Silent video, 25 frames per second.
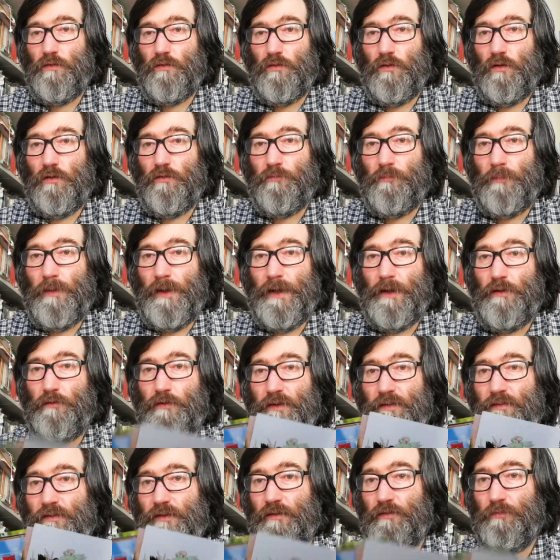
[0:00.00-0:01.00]
of my
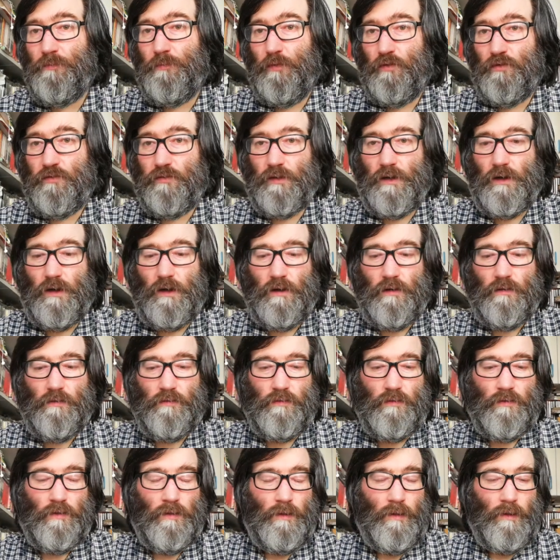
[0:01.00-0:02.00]
received
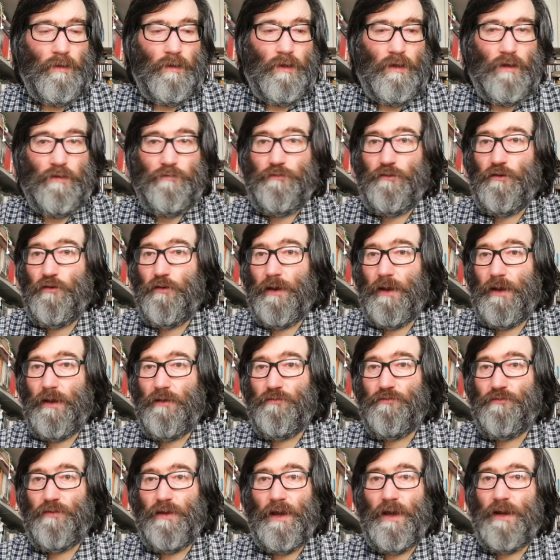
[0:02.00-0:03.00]
postcards. If you
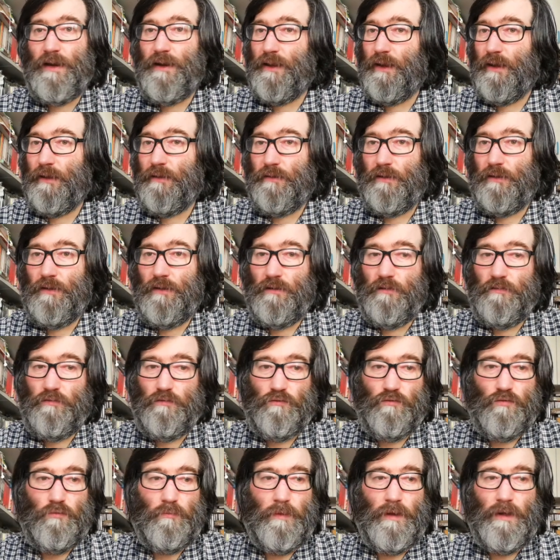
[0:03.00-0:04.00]
have any
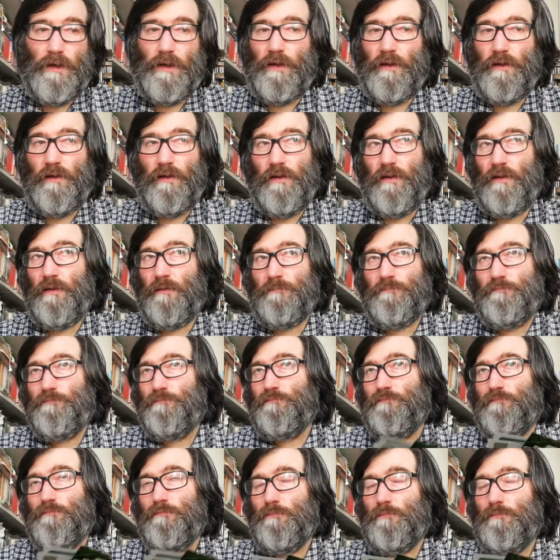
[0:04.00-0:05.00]
ideas to make a
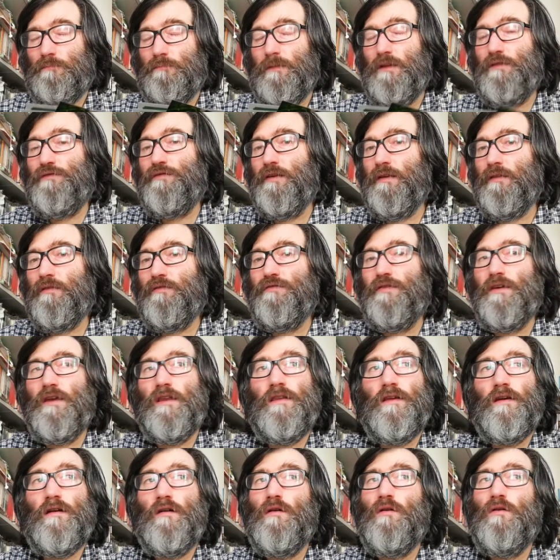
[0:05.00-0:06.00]
different
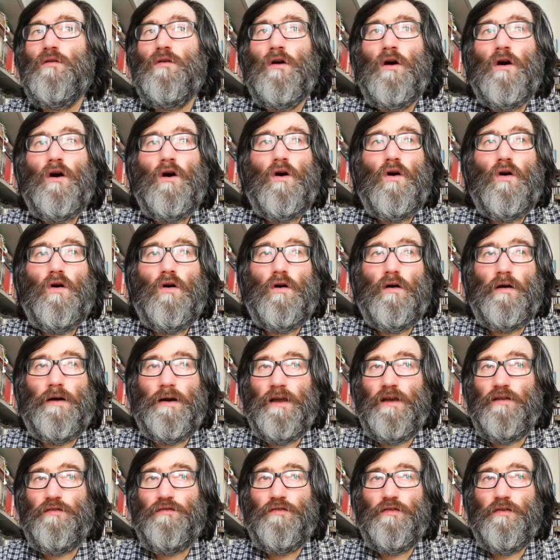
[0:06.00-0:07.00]
video, or
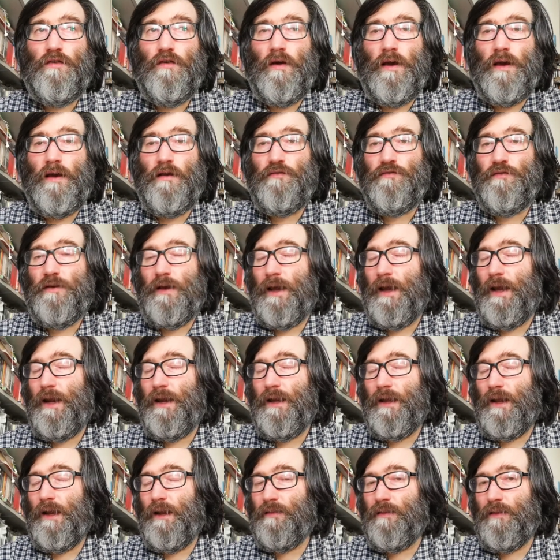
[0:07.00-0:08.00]
if you have
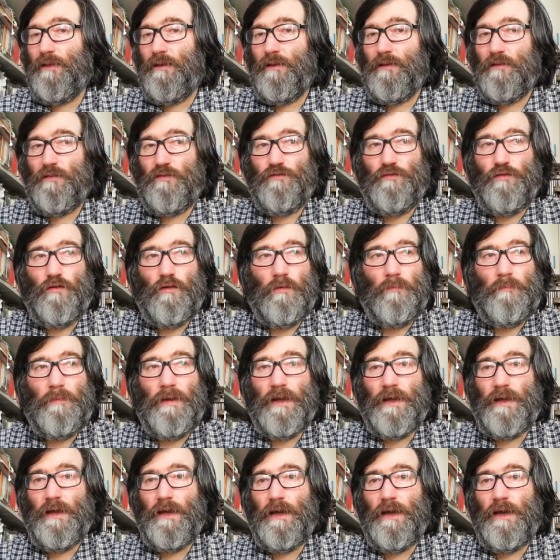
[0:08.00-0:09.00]
any ideas for
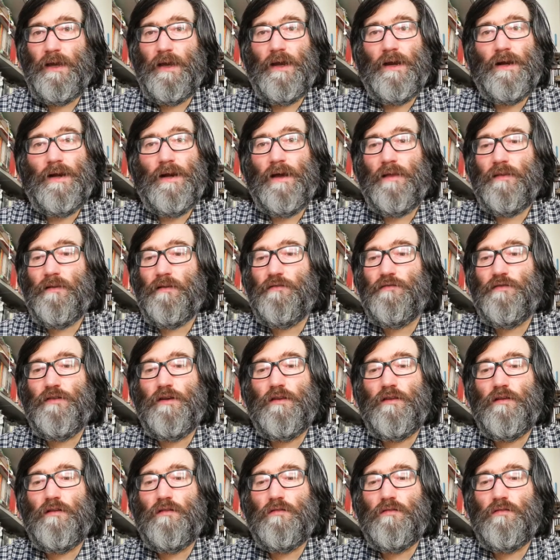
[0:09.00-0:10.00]
making another
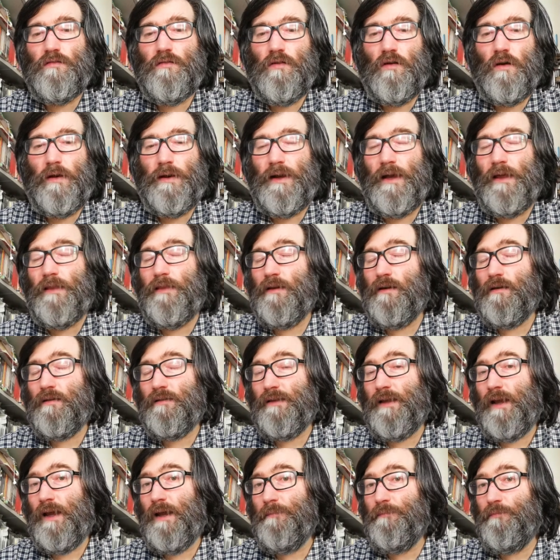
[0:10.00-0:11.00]
videos or another
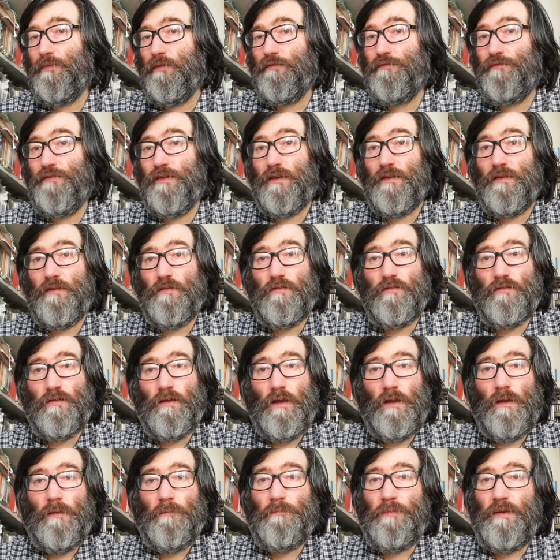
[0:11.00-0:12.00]
type of videos,
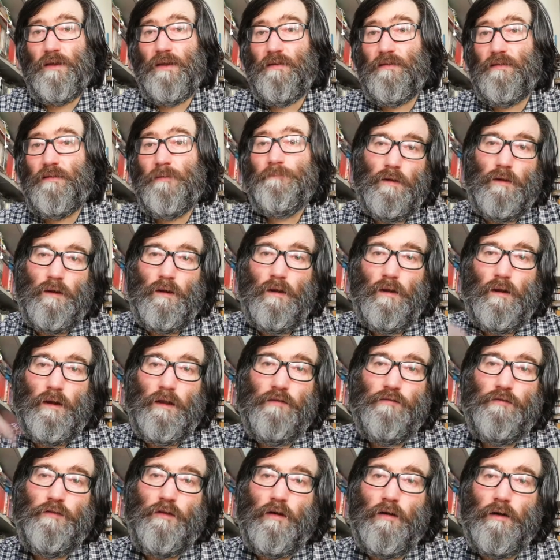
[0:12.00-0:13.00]
please
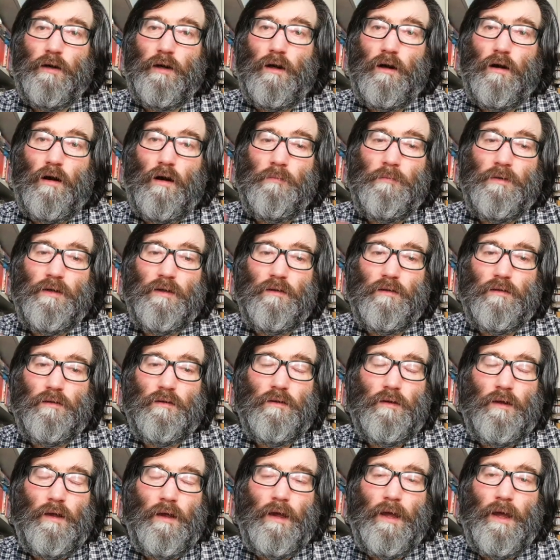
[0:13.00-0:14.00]
leave your
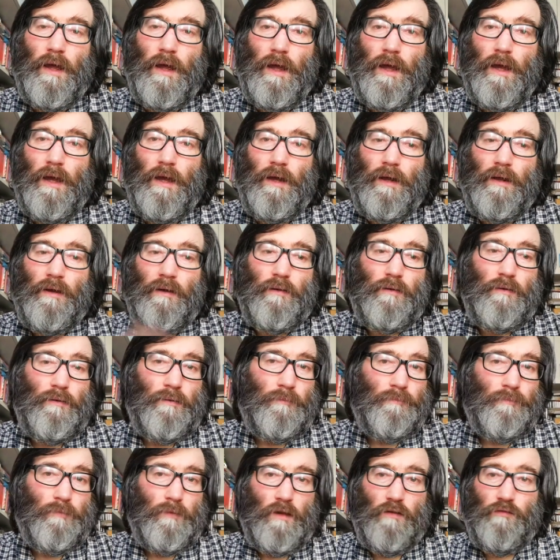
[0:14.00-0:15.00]
comment. And
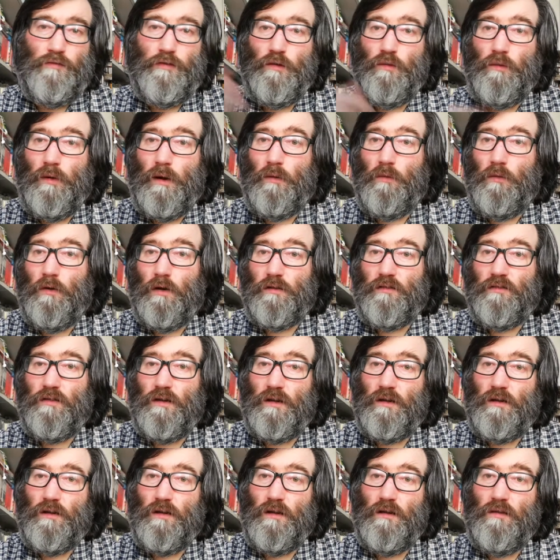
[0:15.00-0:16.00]
if you are
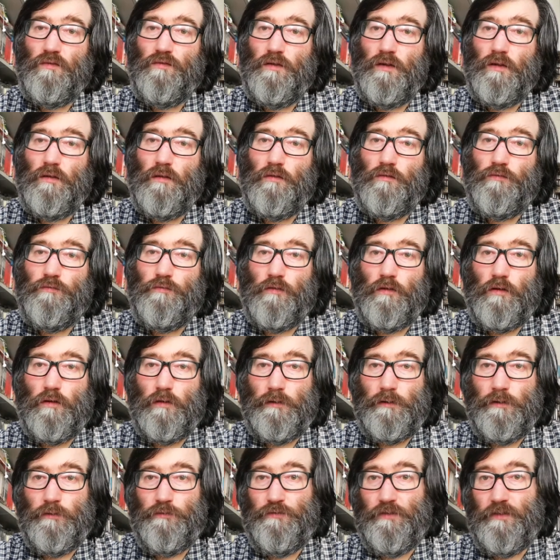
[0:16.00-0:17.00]
watching this video for
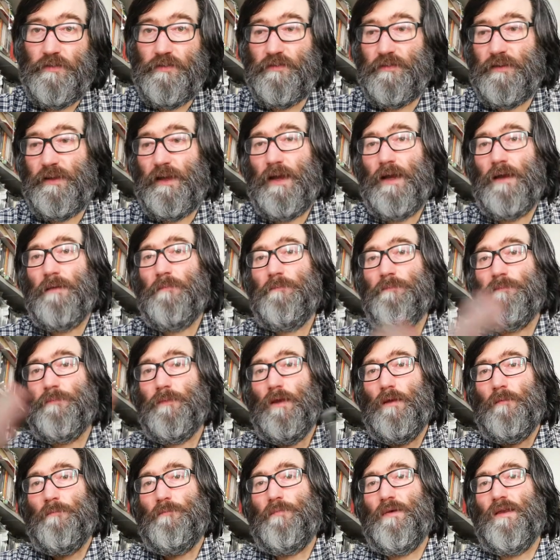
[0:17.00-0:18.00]
the first time,
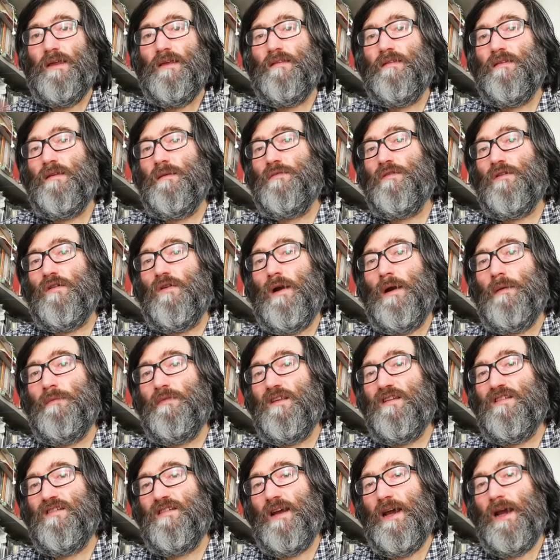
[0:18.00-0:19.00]
please subscribe
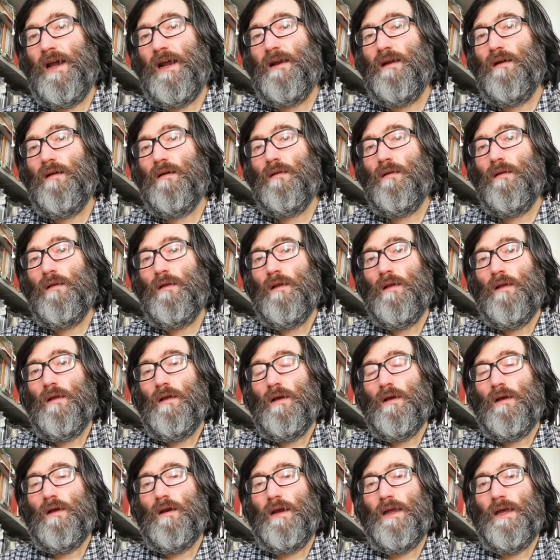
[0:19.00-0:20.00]
the channel,
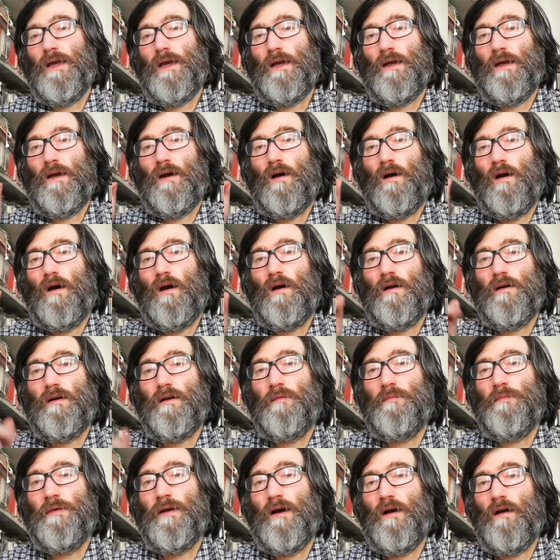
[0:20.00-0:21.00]
click on
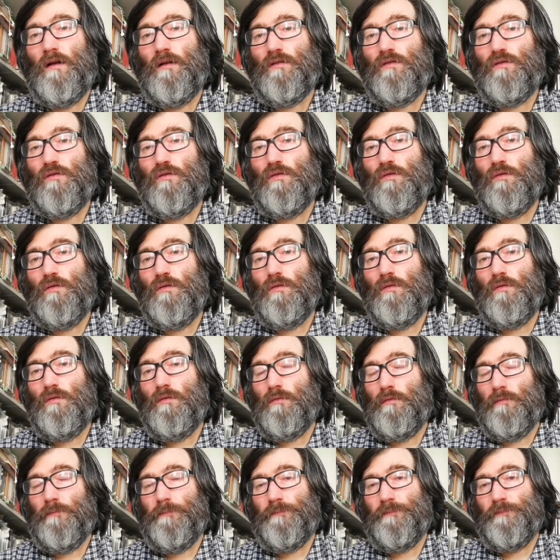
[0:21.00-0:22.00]
the bell
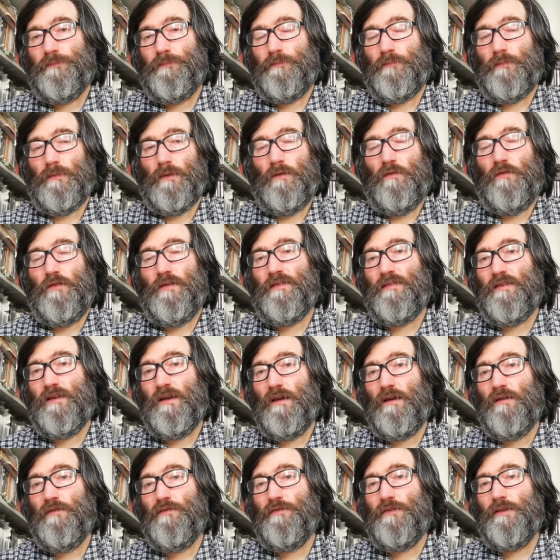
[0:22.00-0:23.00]
to
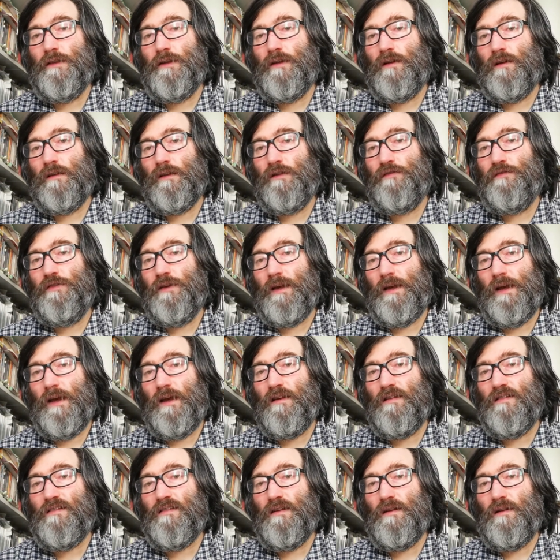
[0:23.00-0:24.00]
receive the
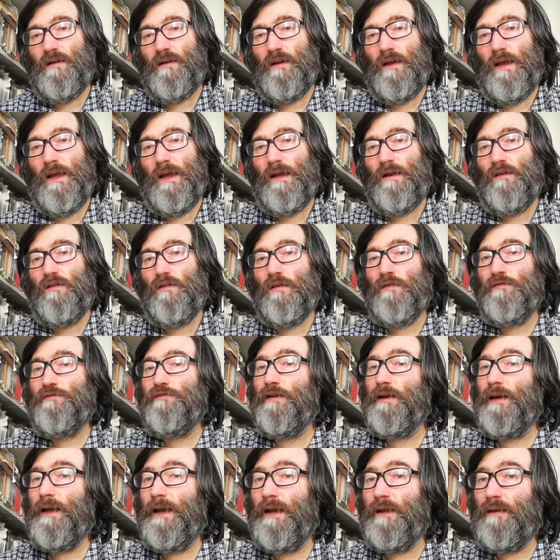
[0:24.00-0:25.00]
notification, and don't
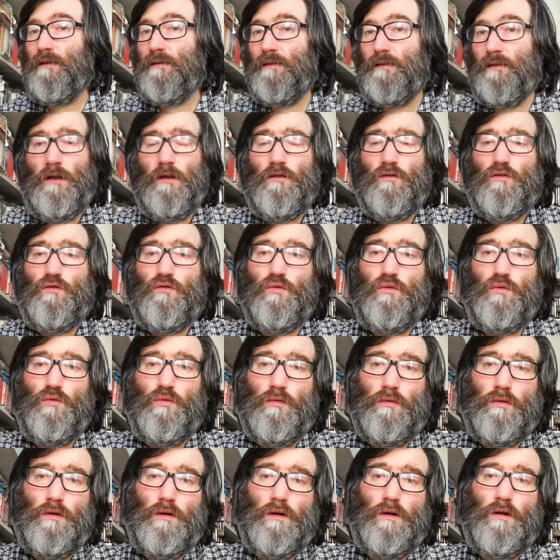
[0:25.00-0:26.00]
forget
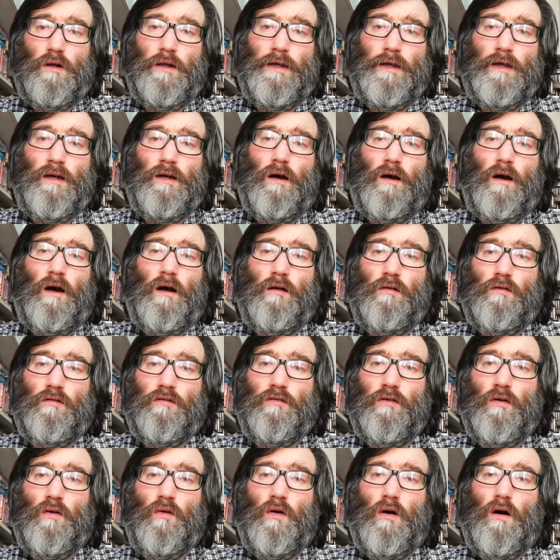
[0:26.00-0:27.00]
to click
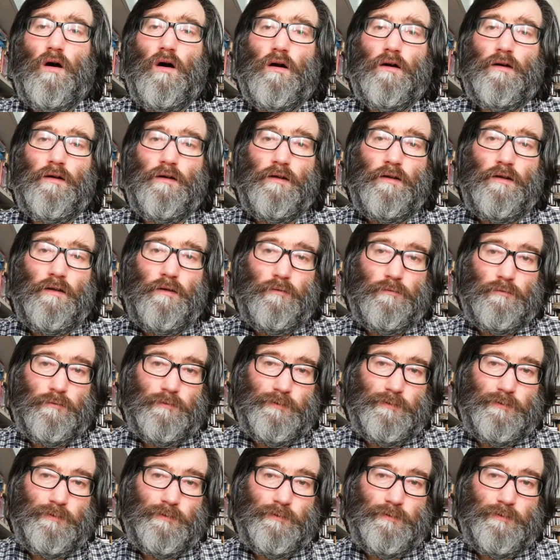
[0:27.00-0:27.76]
also on the